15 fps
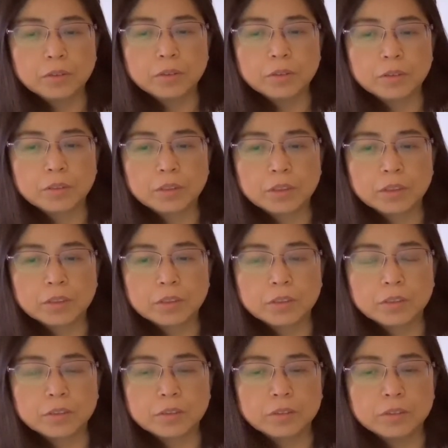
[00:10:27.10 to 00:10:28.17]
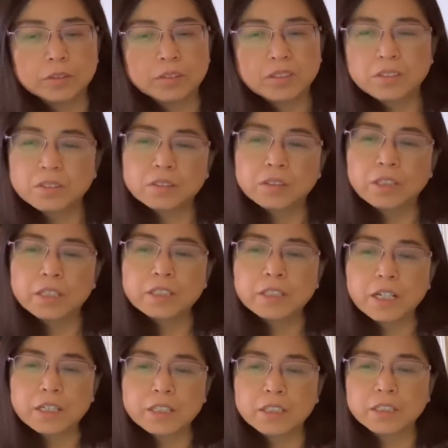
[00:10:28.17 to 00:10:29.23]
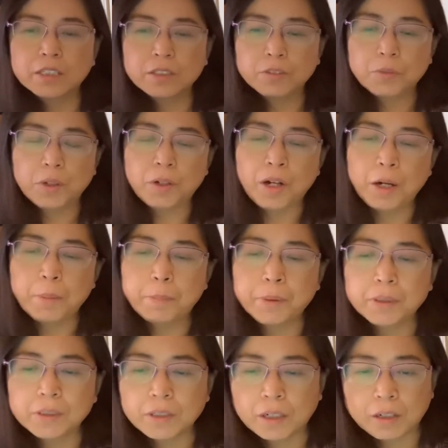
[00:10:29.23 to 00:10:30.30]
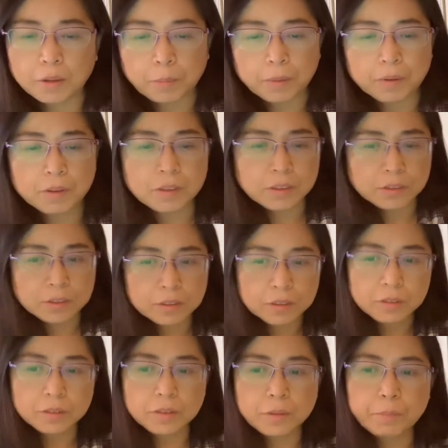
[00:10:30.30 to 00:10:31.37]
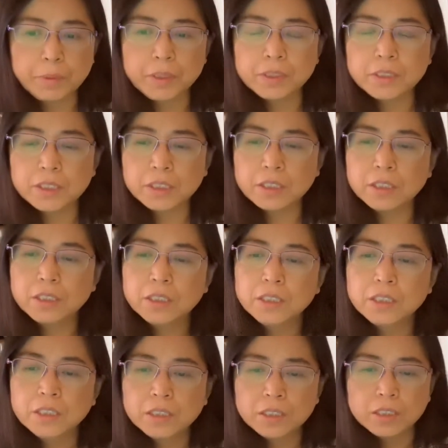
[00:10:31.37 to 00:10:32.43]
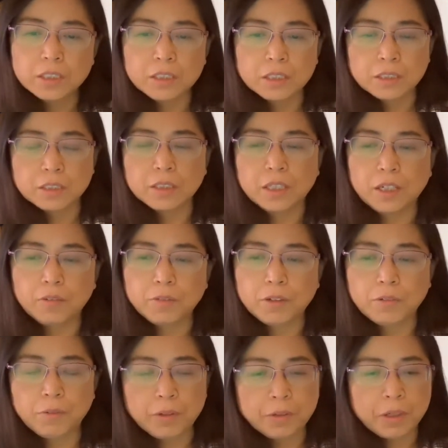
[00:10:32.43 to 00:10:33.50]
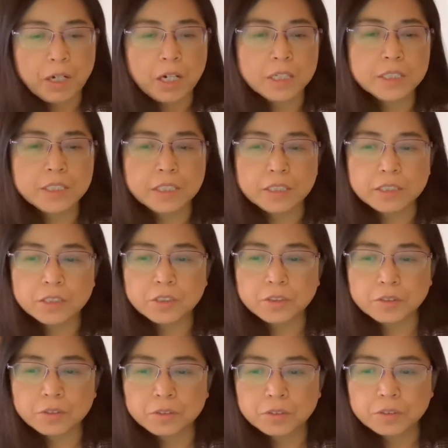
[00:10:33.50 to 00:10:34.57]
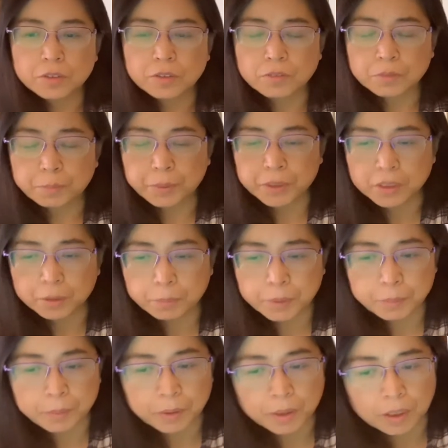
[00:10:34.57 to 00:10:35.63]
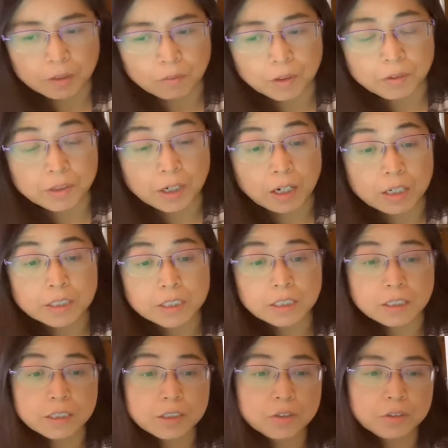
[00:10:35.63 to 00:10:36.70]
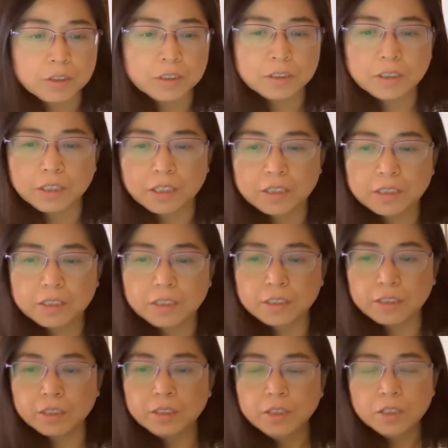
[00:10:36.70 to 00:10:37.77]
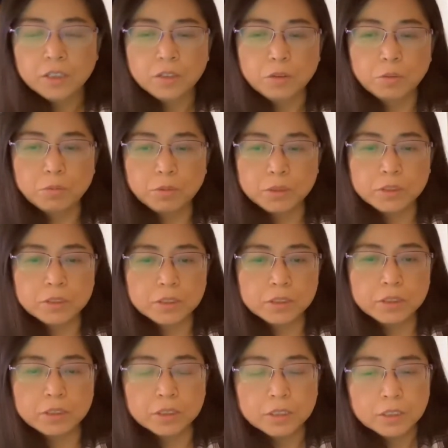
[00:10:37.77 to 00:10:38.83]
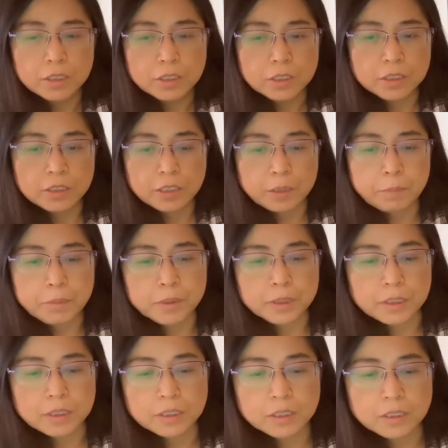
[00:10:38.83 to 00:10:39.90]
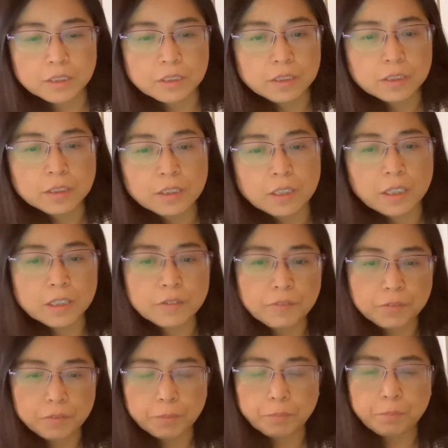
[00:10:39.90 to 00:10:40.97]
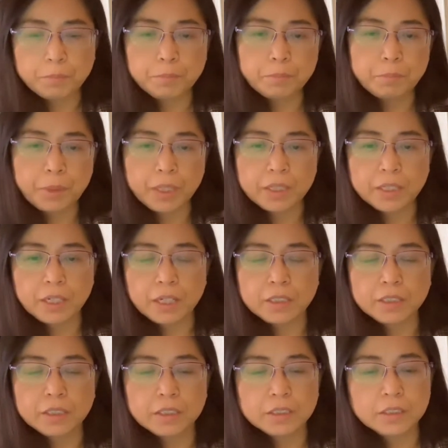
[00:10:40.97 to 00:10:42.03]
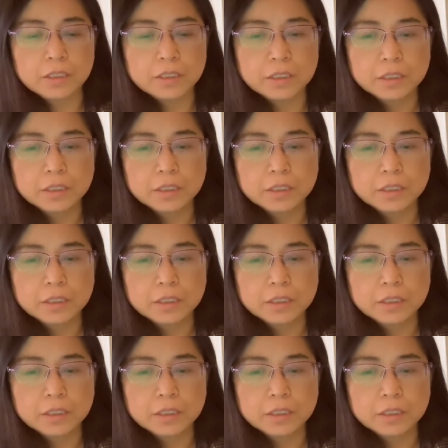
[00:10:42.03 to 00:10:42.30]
it's like it. Less likely it will happen in Alberta. BC have a very high chance to. BC people have very high chance to catch the wind dampness kind of a back headache.